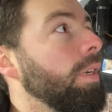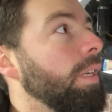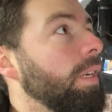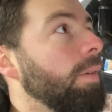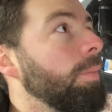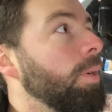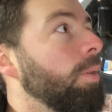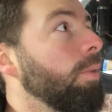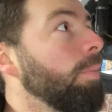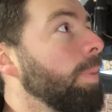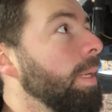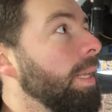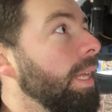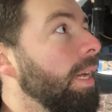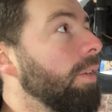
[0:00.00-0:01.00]
and I'm
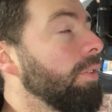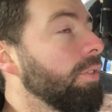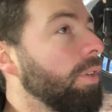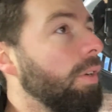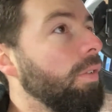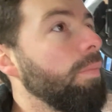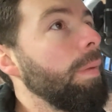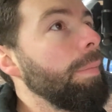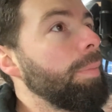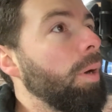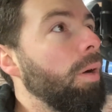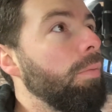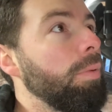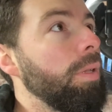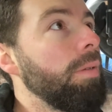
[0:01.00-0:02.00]
hoping that'll solve my
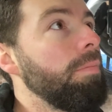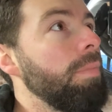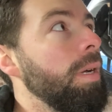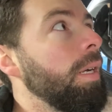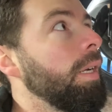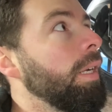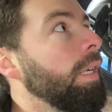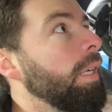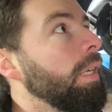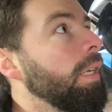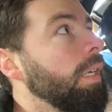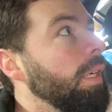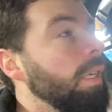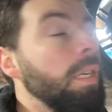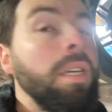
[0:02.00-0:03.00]
problem.
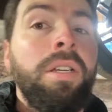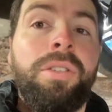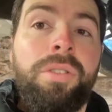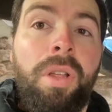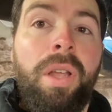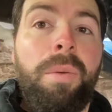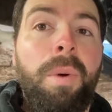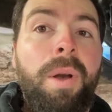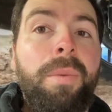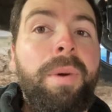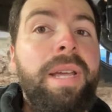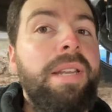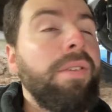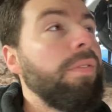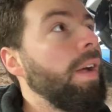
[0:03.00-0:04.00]
There's only one
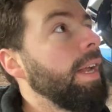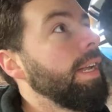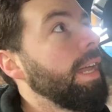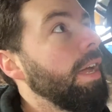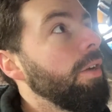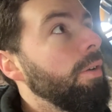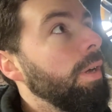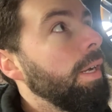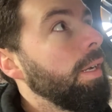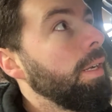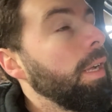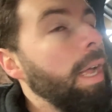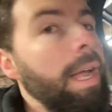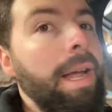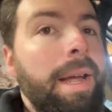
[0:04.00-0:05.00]
way to find out.
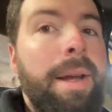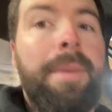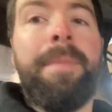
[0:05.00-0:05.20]
I